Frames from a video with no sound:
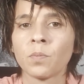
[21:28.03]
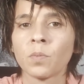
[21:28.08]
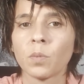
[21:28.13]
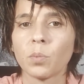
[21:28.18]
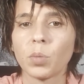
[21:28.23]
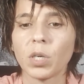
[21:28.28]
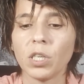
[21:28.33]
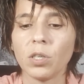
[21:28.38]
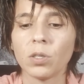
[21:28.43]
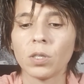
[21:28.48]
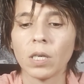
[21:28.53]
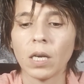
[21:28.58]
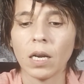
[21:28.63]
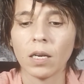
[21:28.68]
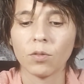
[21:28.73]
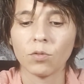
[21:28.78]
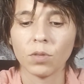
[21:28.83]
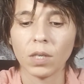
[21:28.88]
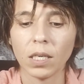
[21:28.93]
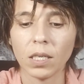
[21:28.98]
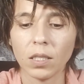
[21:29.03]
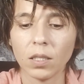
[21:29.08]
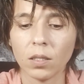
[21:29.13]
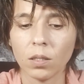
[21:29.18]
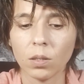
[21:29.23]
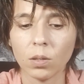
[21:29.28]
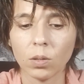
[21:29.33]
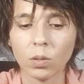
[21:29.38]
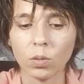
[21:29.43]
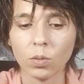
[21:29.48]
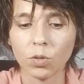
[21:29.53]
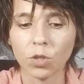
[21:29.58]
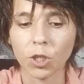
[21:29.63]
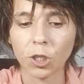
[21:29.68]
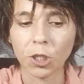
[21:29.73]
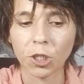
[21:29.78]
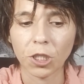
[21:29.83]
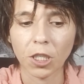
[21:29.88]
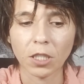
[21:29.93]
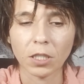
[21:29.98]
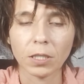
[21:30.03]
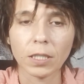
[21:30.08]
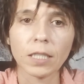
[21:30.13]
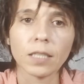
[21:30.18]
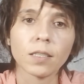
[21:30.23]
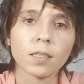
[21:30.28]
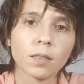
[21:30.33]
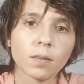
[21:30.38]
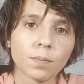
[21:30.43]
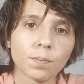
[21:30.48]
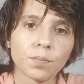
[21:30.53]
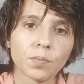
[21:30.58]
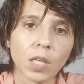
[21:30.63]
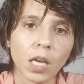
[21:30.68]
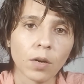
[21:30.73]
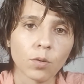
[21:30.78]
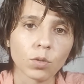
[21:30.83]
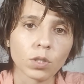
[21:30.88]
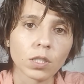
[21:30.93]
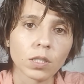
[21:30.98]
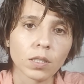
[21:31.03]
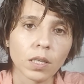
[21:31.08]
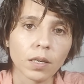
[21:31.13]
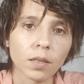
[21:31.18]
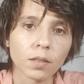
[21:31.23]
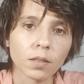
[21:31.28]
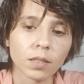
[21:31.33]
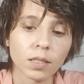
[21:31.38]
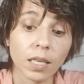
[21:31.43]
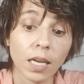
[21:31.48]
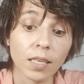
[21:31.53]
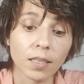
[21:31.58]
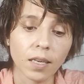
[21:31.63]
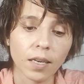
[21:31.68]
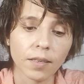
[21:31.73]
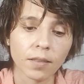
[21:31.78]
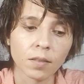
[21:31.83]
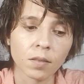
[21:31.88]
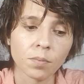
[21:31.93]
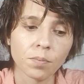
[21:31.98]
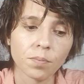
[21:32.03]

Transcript: but you're not ready to share it i would say not yet